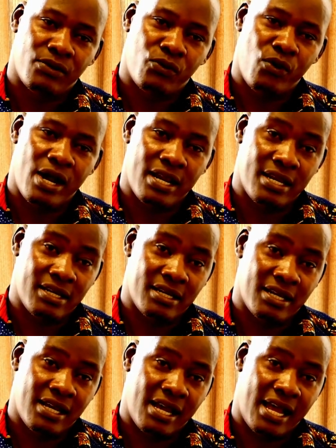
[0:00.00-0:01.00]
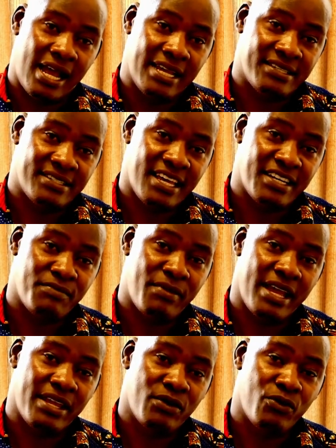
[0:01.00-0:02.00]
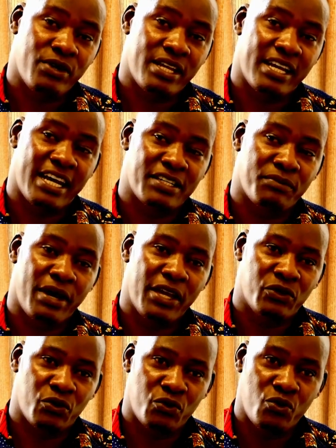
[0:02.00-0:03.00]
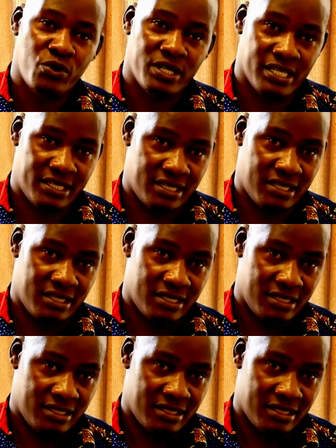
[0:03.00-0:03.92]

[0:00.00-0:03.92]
One, I start by looking at my to-do list.